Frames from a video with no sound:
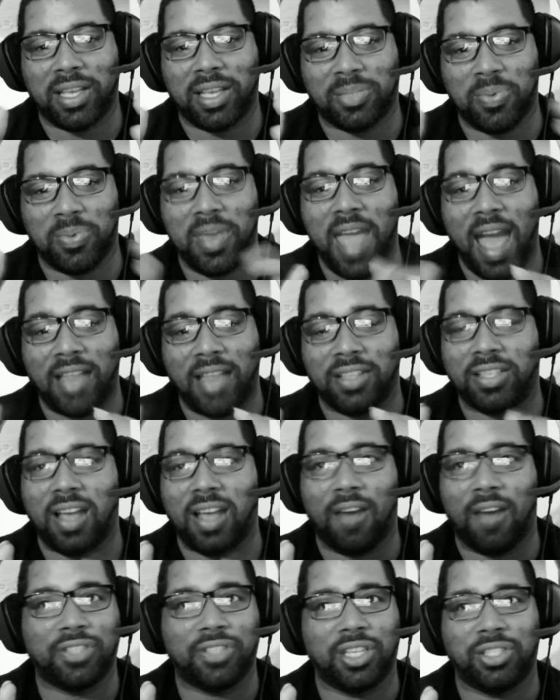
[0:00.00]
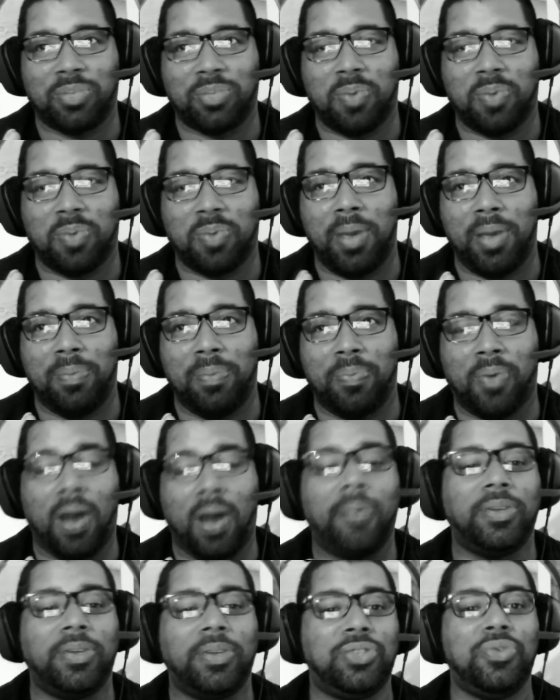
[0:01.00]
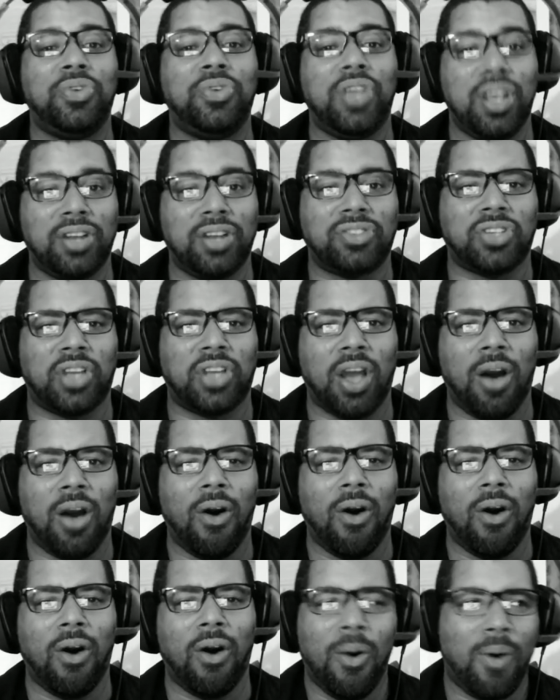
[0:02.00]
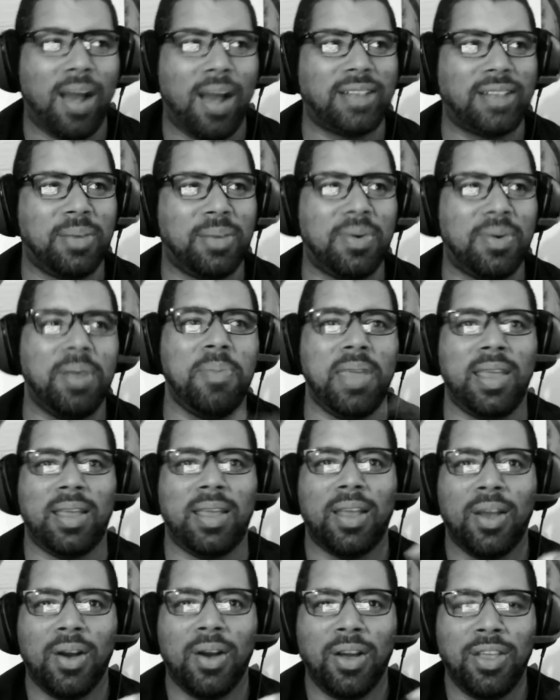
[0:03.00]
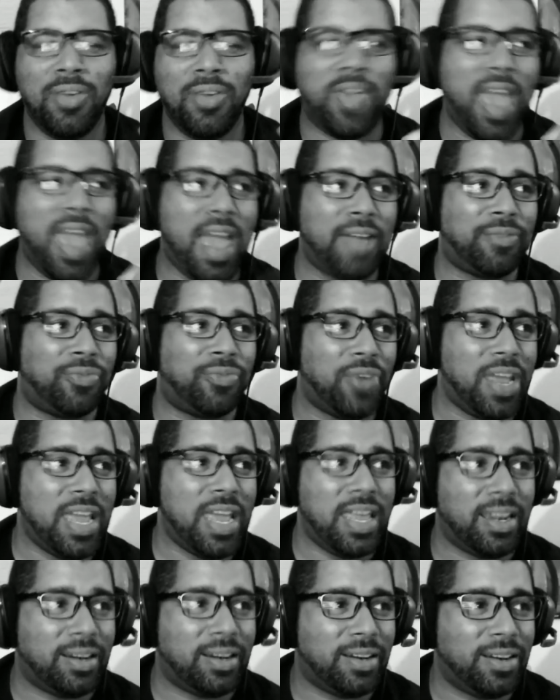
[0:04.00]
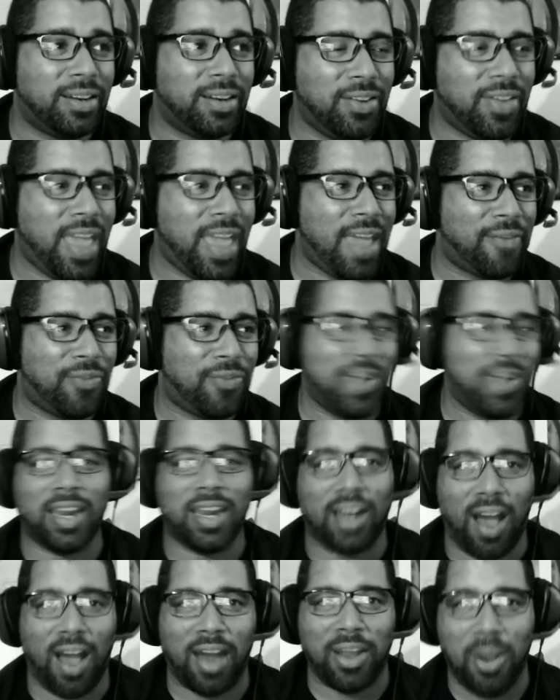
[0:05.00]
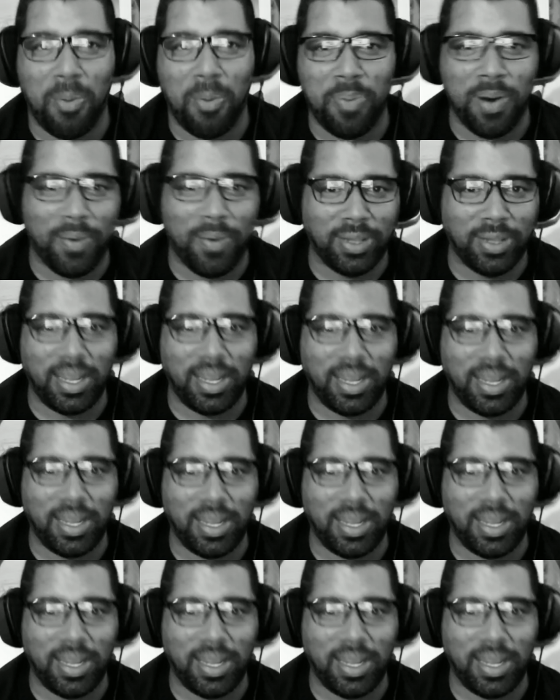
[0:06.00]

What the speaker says: we had this conversation probably 2 years ago where I said, wait a minute, you can't read an audiobook. What the heck?